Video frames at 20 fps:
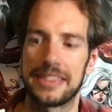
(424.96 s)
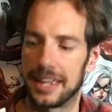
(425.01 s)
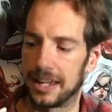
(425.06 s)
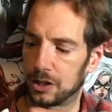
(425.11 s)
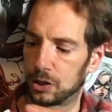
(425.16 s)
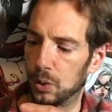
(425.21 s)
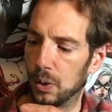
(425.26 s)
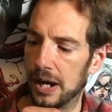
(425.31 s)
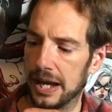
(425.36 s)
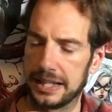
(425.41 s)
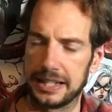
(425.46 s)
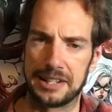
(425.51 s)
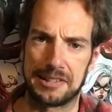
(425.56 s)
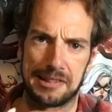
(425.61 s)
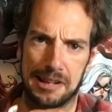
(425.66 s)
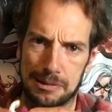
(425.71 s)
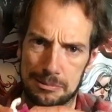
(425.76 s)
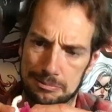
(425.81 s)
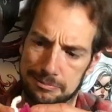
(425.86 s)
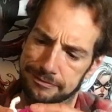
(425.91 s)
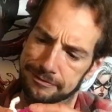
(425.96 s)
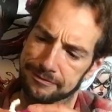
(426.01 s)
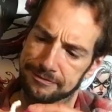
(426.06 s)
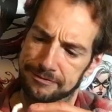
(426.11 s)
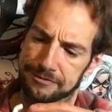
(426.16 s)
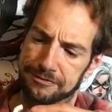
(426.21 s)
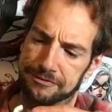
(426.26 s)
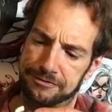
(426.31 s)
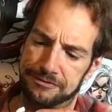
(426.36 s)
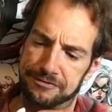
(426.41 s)
there quietly, just like
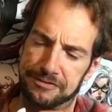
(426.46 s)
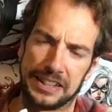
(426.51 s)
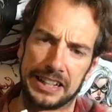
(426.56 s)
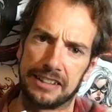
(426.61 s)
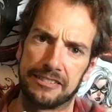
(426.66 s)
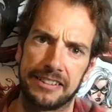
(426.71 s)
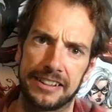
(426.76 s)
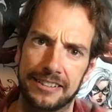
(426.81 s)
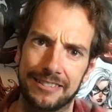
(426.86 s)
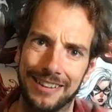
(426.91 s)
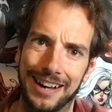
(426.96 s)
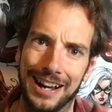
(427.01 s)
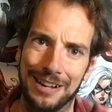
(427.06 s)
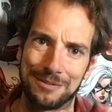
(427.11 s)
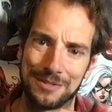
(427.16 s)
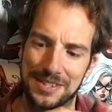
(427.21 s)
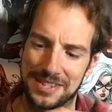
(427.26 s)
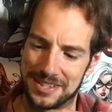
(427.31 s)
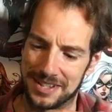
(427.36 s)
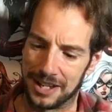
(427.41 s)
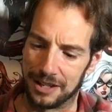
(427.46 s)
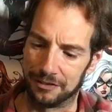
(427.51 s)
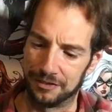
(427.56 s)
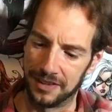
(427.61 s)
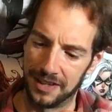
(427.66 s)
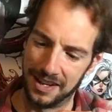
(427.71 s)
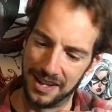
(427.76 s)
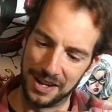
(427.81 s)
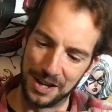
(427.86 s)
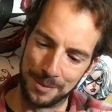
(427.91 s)
fiddling around with stuff.
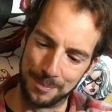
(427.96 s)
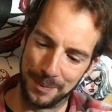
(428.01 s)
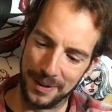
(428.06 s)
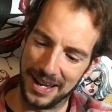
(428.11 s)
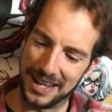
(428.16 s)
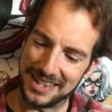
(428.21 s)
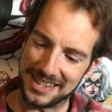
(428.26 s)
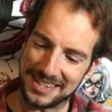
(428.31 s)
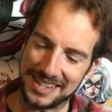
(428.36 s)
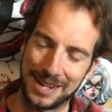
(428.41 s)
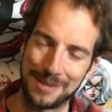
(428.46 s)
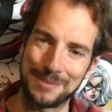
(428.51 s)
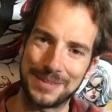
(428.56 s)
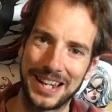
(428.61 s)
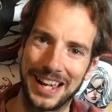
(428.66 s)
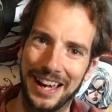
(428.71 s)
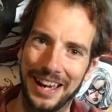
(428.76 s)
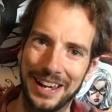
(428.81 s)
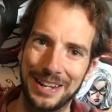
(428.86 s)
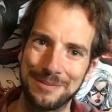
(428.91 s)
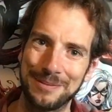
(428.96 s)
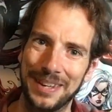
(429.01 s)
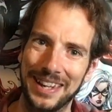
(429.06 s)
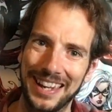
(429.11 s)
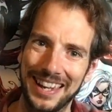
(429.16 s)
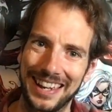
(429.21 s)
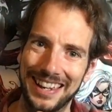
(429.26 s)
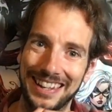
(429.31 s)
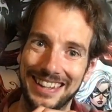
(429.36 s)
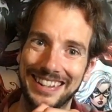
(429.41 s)
But at the same time,
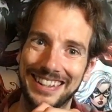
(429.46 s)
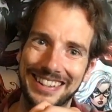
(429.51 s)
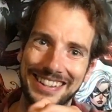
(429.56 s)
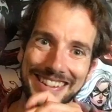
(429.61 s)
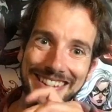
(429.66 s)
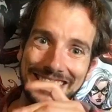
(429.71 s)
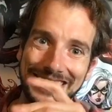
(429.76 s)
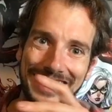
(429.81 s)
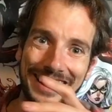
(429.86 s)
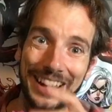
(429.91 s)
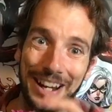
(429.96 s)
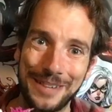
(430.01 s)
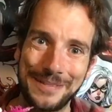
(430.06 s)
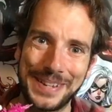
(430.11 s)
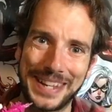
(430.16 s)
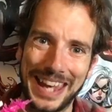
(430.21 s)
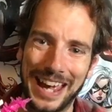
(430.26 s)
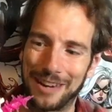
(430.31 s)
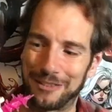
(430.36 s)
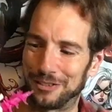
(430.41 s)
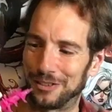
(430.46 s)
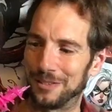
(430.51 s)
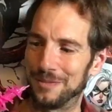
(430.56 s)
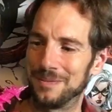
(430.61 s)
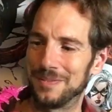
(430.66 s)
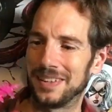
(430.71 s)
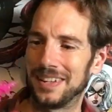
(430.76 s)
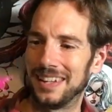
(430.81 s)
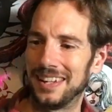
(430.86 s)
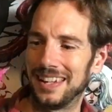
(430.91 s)
you gotta be careful.
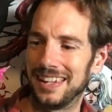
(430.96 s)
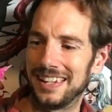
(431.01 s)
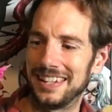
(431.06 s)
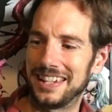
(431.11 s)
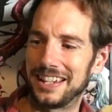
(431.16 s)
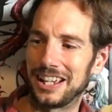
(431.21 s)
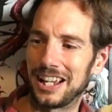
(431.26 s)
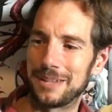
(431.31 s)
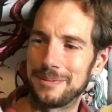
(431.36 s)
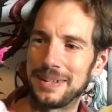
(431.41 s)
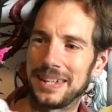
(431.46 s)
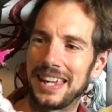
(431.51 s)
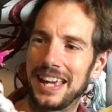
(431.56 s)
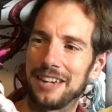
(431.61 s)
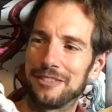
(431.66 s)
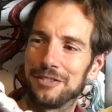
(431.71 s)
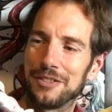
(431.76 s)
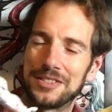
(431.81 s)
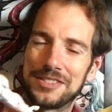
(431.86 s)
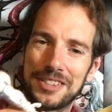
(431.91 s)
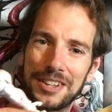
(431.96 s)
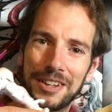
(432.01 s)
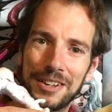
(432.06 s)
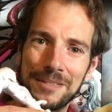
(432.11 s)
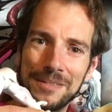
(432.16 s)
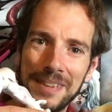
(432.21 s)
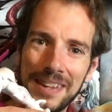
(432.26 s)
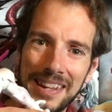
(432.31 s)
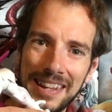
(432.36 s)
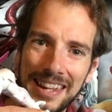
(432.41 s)
You gotta be careful. So
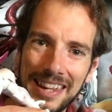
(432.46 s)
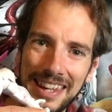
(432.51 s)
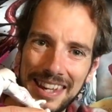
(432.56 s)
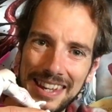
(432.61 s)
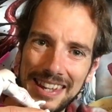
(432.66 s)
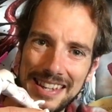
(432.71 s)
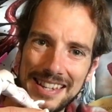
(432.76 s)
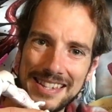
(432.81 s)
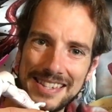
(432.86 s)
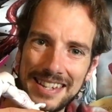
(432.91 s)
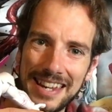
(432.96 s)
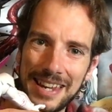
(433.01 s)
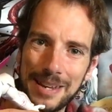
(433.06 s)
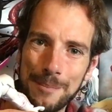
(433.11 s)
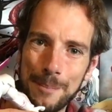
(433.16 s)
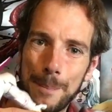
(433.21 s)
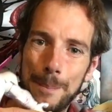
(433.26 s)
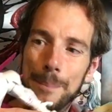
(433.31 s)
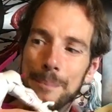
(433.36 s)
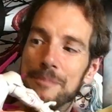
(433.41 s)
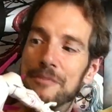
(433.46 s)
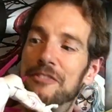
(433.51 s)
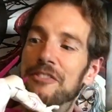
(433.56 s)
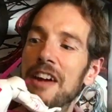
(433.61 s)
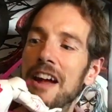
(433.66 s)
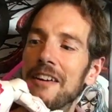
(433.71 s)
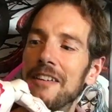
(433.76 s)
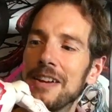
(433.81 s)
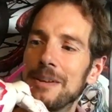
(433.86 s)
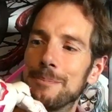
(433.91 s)
here's a
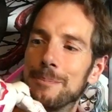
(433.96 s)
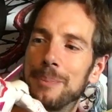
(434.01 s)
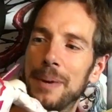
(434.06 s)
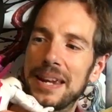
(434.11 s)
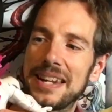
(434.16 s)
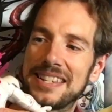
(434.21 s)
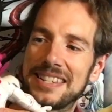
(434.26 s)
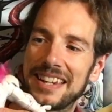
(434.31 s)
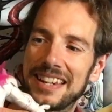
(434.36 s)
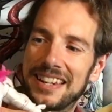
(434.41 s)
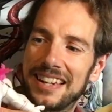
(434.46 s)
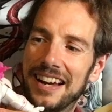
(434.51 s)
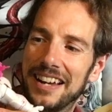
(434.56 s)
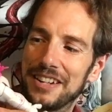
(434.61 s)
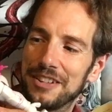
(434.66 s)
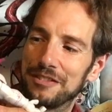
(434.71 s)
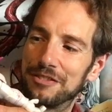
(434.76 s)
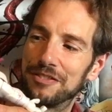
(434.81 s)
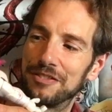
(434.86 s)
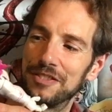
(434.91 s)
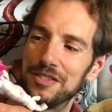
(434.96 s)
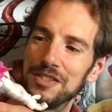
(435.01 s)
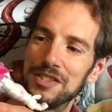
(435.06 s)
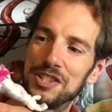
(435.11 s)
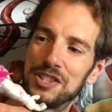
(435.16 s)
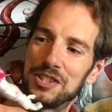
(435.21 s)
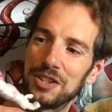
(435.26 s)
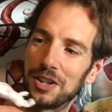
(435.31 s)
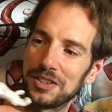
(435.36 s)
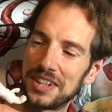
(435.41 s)
very basic kind of
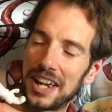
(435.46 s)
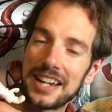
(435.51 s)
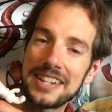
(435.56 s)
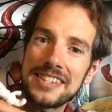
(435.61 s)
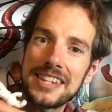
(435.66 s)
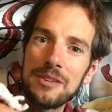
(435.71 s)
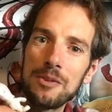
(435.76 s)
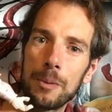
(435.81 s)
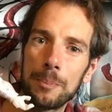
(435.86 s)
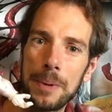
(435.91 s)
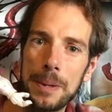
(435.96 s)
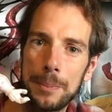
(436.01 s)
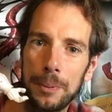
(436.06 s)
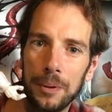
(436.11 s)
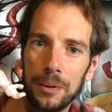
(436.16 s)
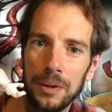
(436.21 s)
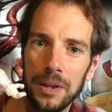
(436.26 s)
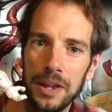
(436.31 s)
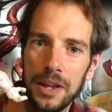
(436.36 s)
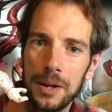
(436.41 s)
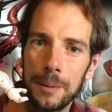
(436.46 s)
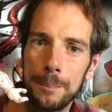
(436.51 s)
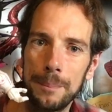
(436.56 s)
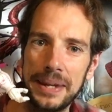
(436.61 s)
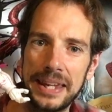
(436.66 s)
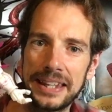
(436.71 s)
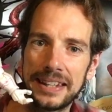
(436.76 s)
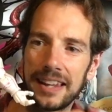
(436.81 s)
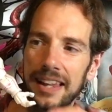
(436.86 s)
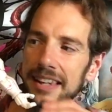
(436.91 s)
shot. I see what people
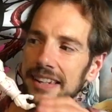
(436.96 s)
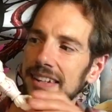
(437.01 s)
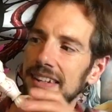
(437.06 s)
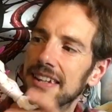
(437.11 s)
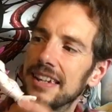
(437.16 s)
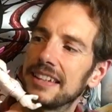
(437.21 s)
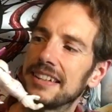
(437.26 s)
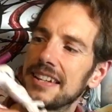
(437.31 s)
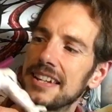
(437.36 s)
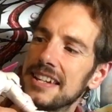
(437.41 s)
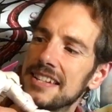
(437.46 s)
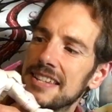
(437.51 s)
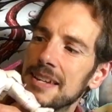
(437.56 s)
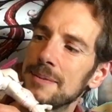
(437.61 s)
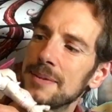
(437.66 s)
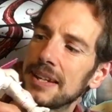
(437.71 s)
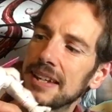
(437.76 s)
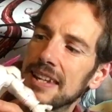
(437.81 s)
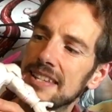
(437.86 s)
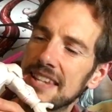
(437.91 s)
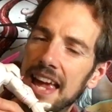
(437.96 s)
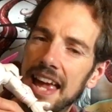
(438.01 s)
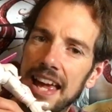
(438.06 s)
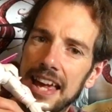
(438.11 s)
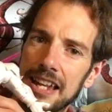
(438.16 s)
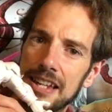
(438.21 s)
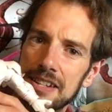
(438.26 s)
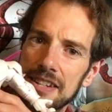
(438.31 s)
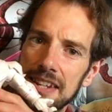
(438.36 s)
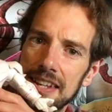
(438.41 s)
mean. Like, it, it seems like his
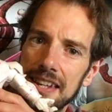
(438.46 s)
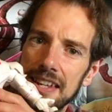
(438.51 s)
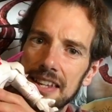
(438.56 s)
hand